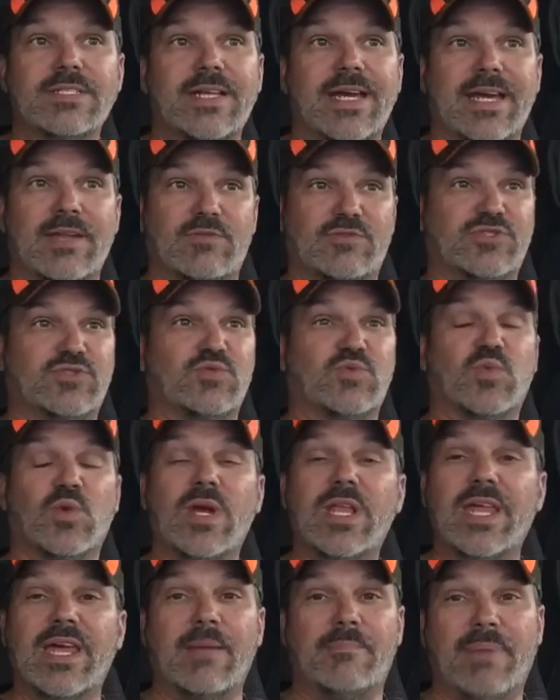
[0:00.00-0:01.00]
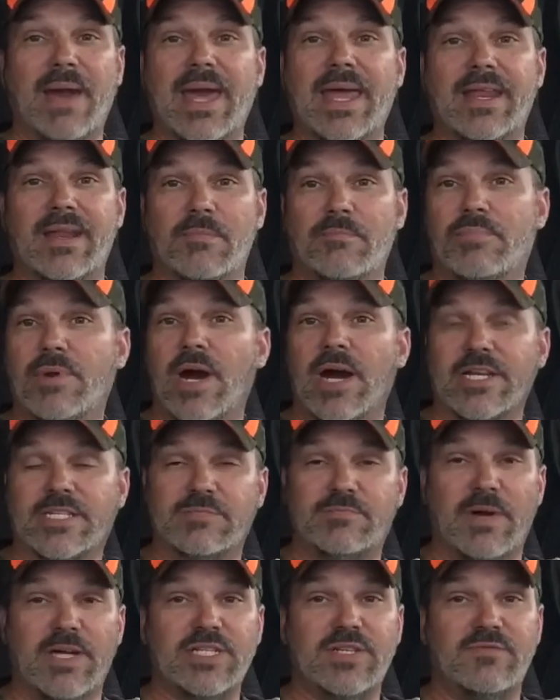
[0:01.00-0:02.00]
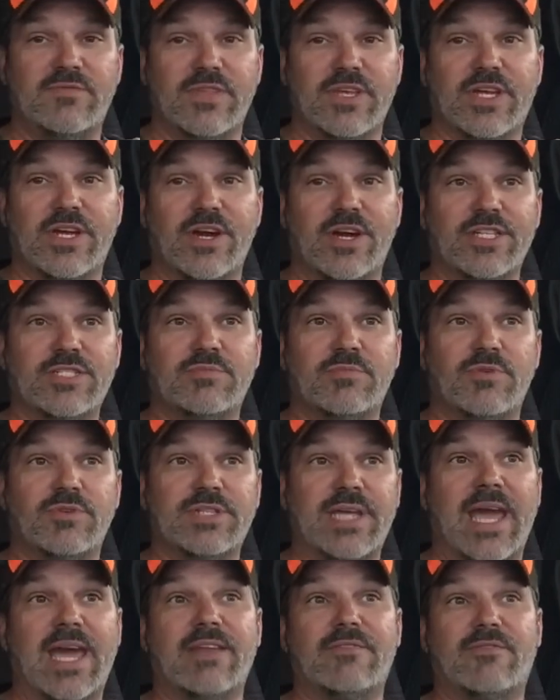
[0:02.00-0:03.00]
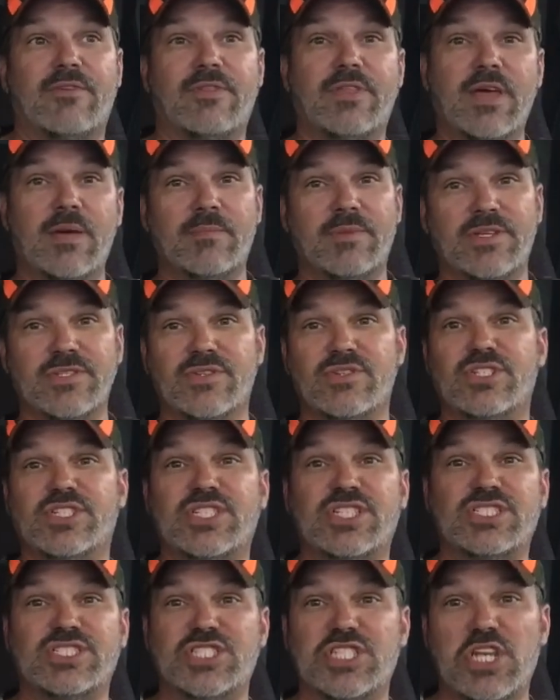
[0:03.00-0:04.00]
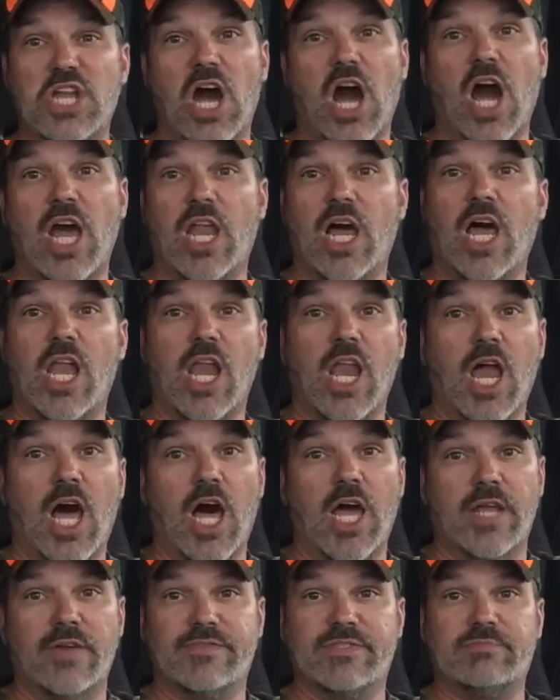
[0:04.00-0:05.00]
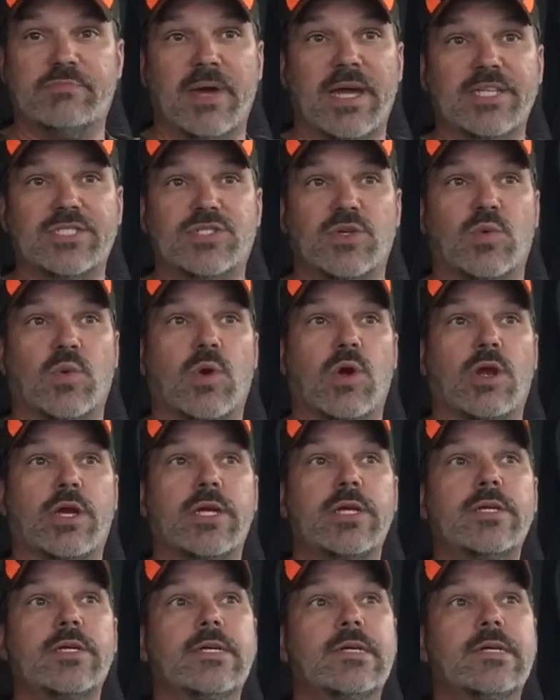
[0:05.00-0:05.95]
It's really a pain in the butt, especially for the customers and for them, because there's just not a lot of space to work.